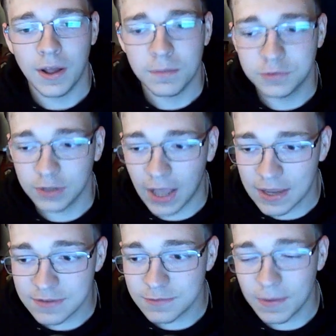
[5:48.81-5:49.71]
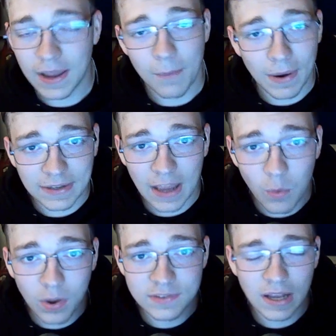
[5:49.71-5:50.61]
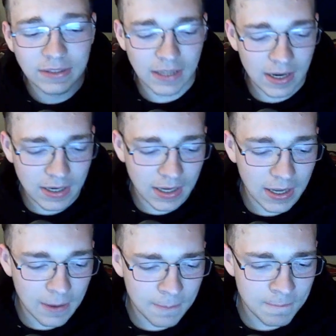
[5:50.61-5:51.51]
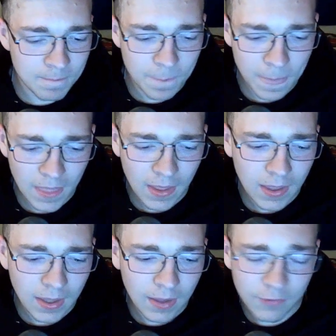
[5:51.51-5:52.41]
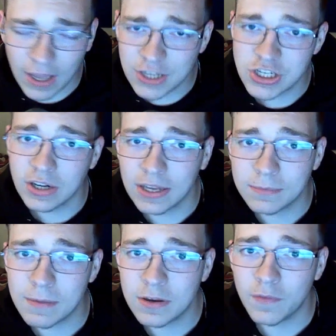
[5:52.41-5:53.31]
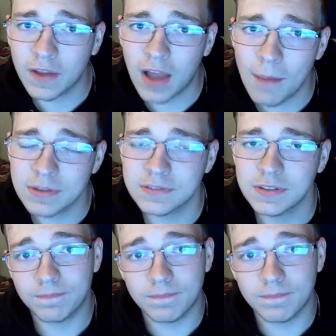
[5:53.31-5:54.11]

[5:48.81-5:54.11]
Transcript: So guys, my day ones out there, if you got any channel names, let me know in the comments.